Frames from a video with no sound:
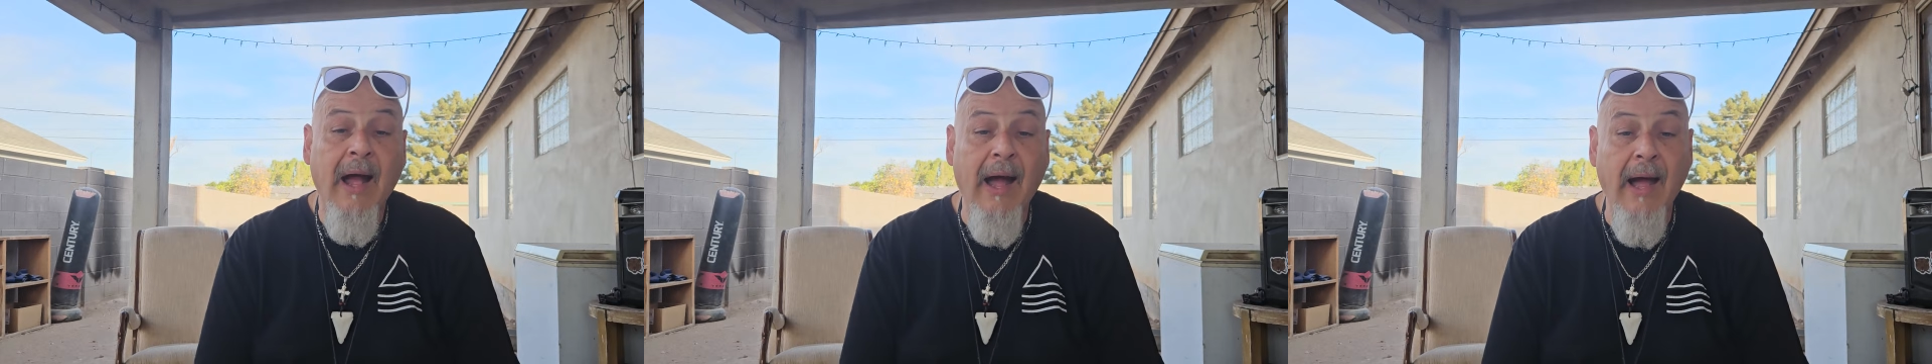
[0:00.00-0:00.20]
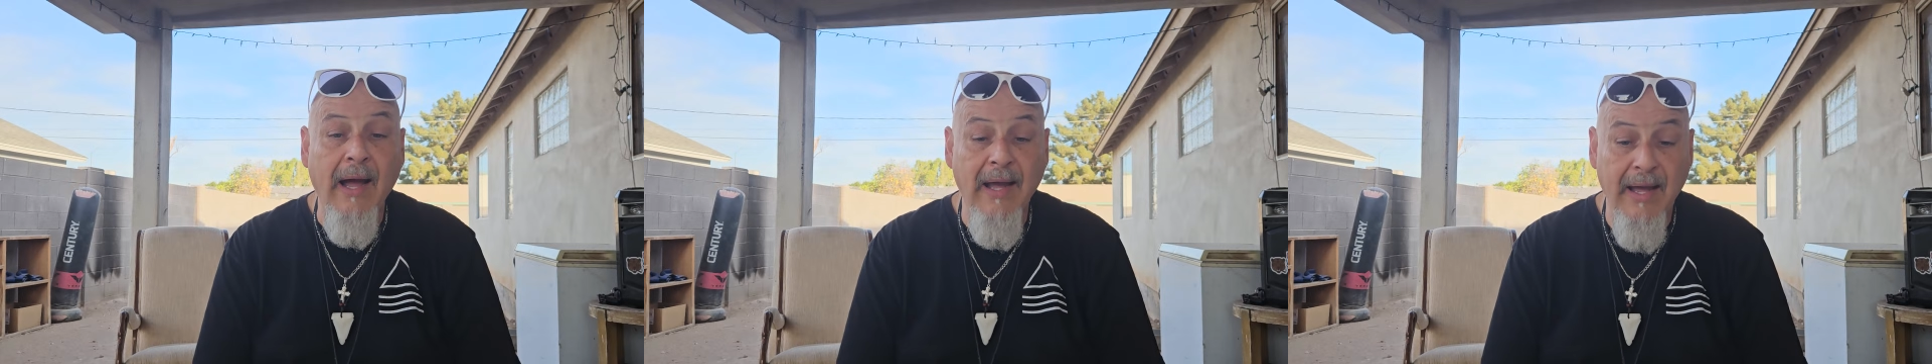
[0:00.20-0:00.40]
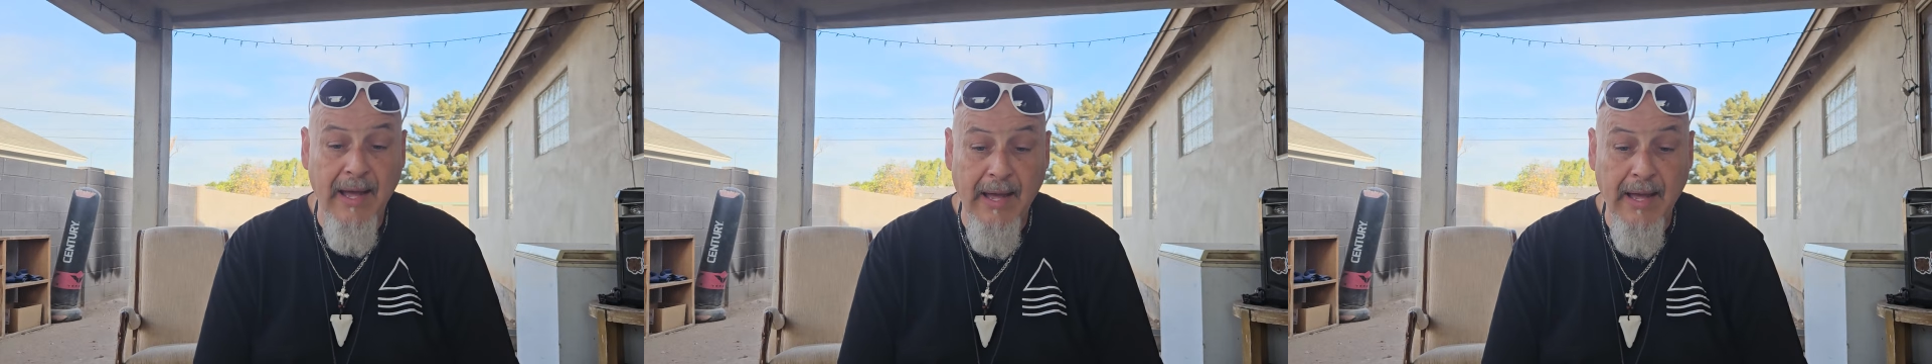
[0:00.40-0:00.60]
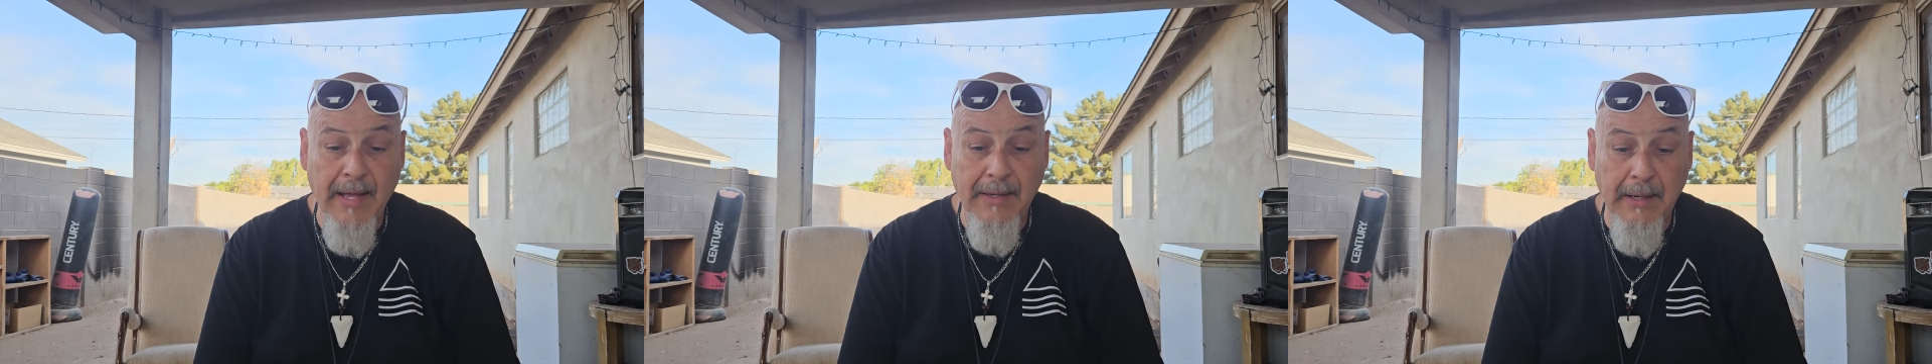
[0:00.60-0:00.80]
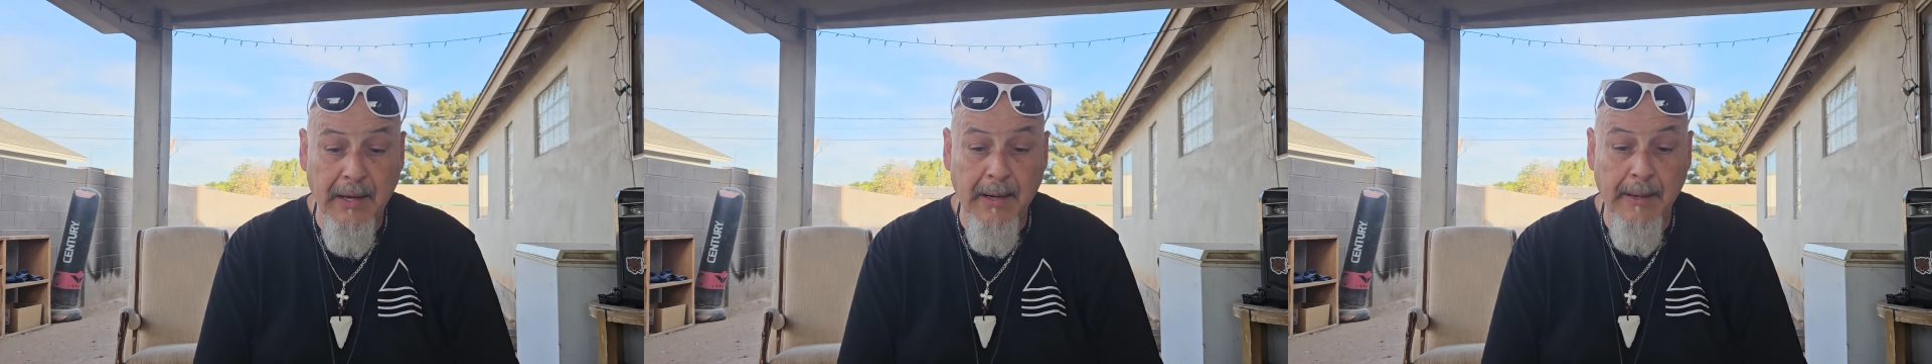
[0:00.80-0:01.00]
I
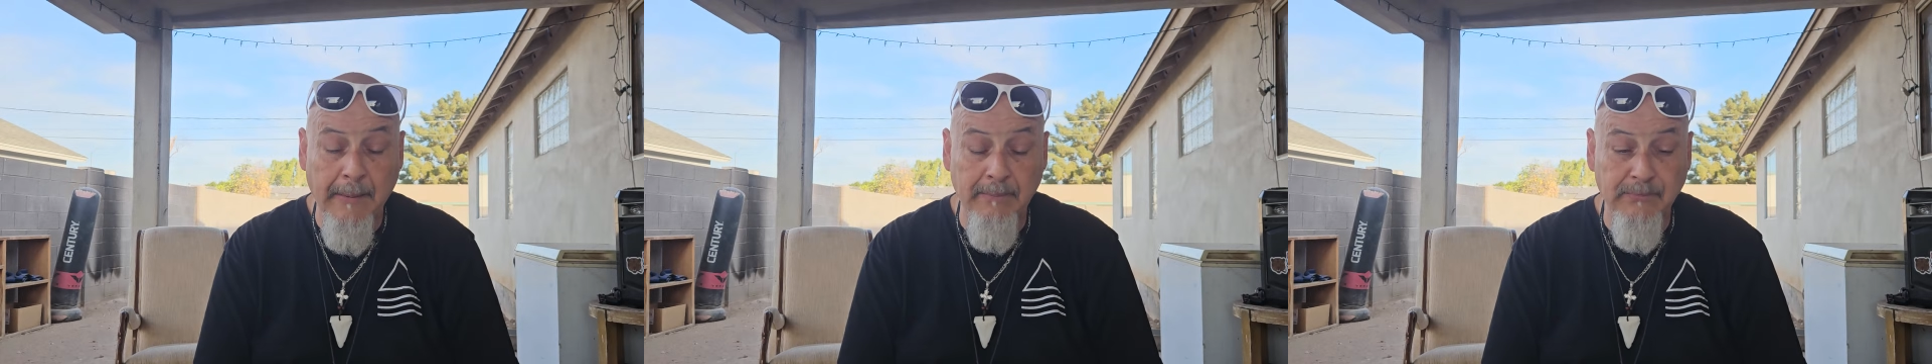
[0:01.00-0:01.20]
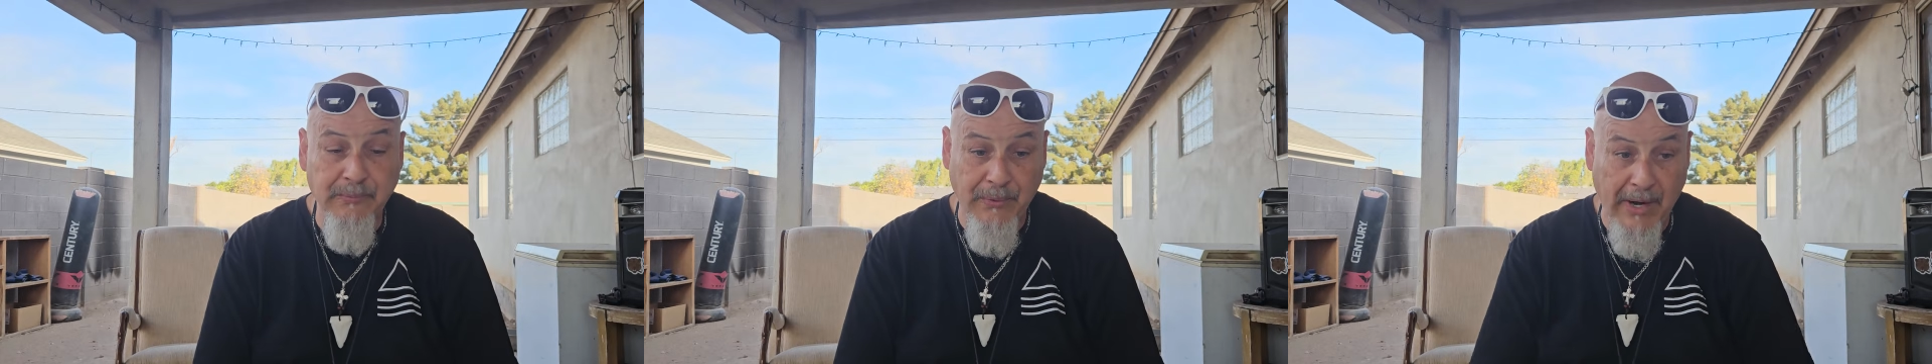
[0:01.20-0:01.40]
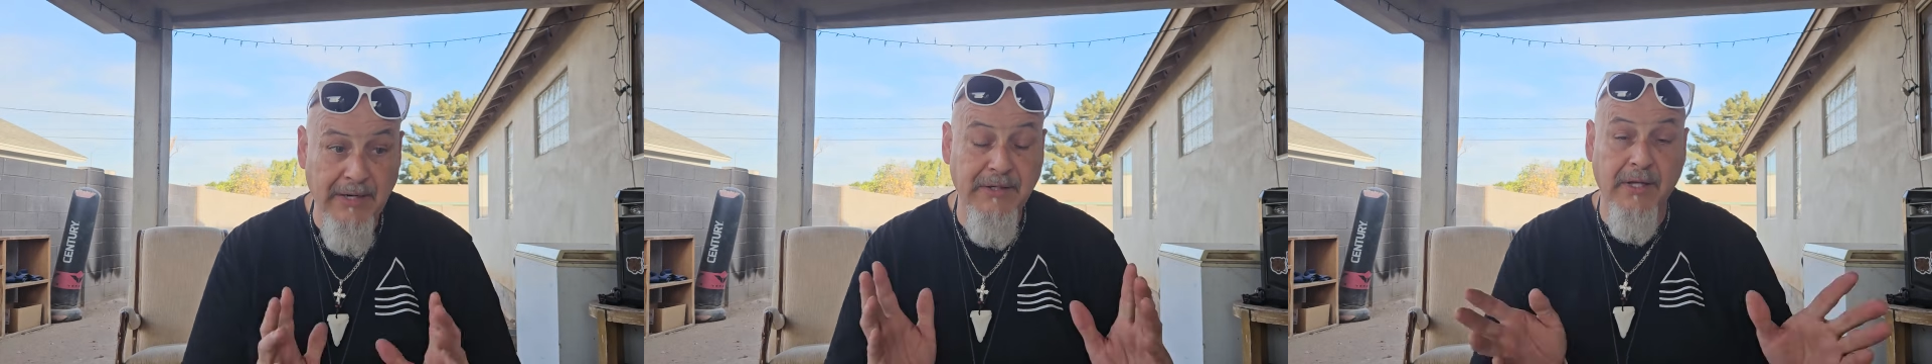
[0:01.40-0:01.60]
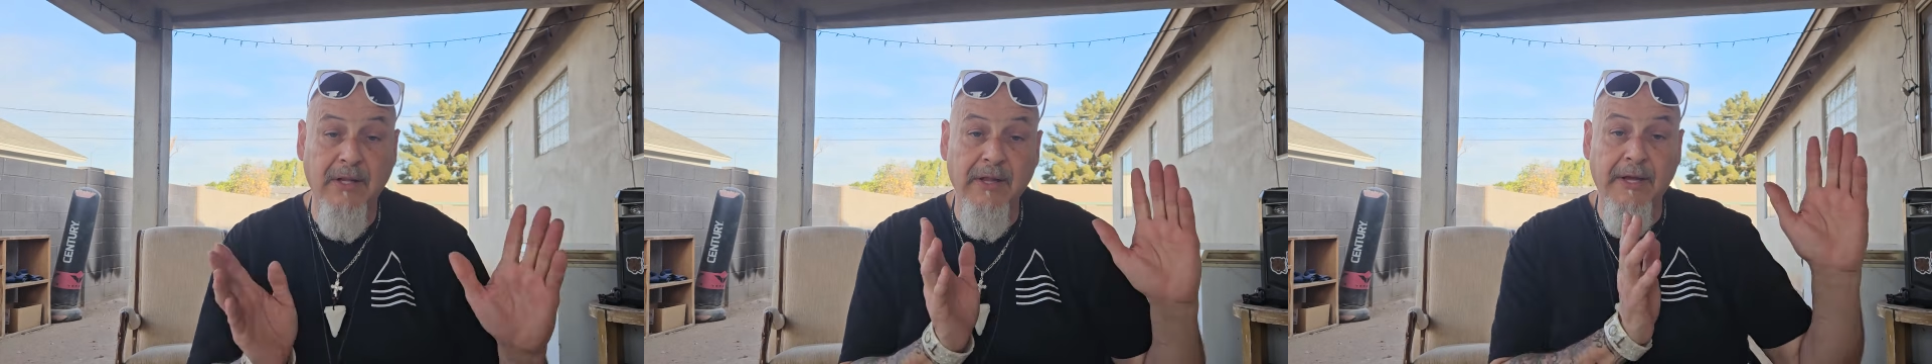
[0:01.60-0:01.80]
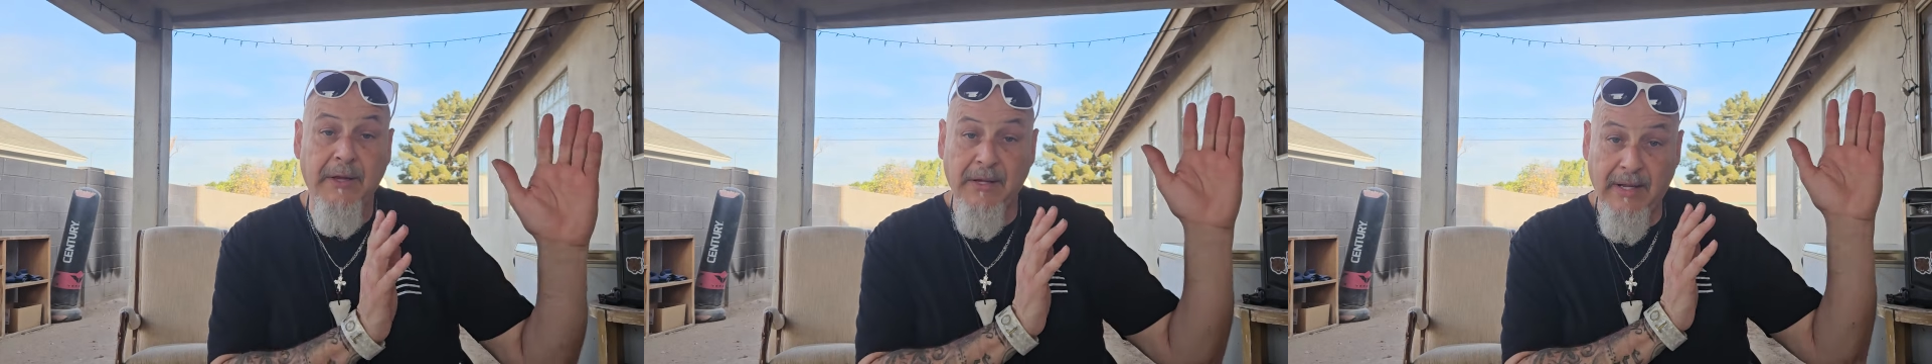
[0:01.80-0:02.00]
had
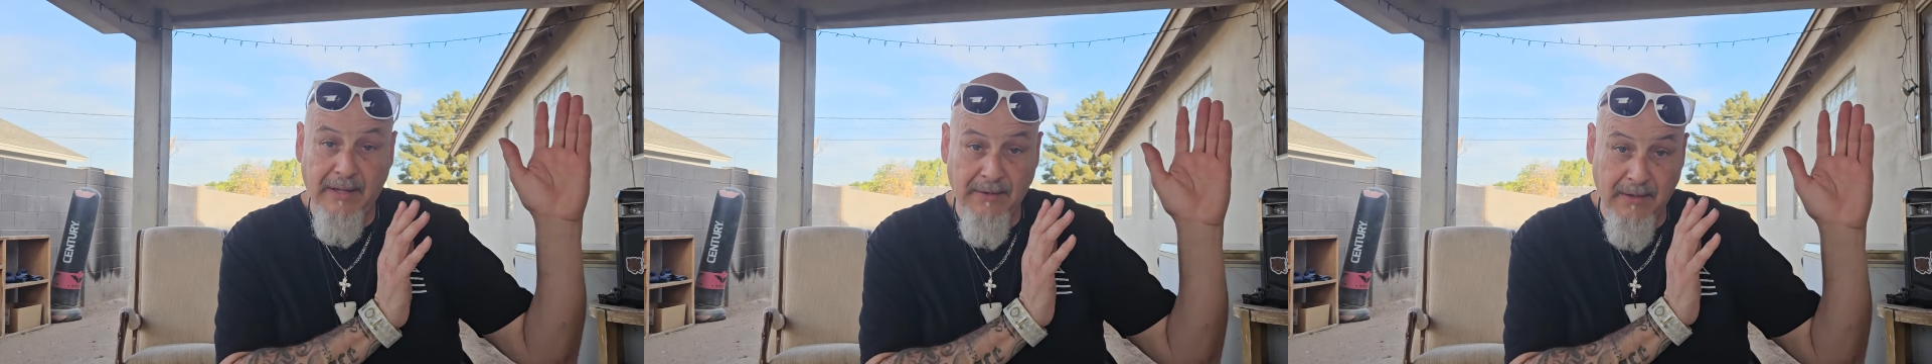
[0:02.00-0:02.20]
frantically